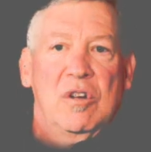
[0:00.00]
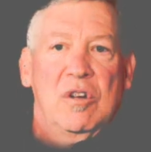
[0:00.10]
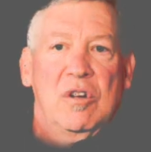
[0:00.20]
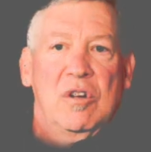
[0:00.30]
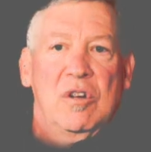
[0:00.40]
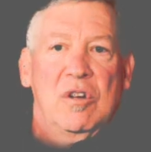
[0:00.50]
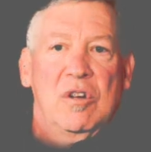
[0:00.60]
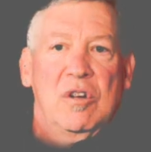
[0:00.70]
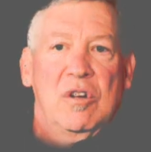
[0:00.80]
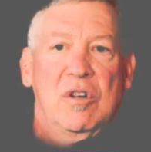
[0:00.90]

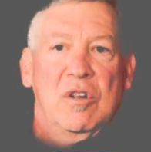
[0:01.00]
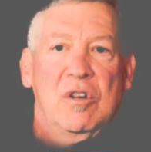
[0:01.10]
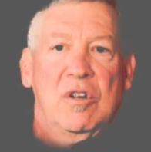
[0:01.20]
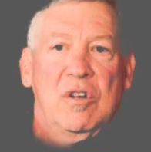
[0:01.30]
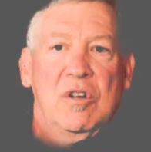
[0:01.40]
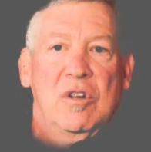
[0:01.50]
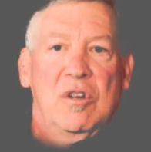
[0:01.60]
[no speech]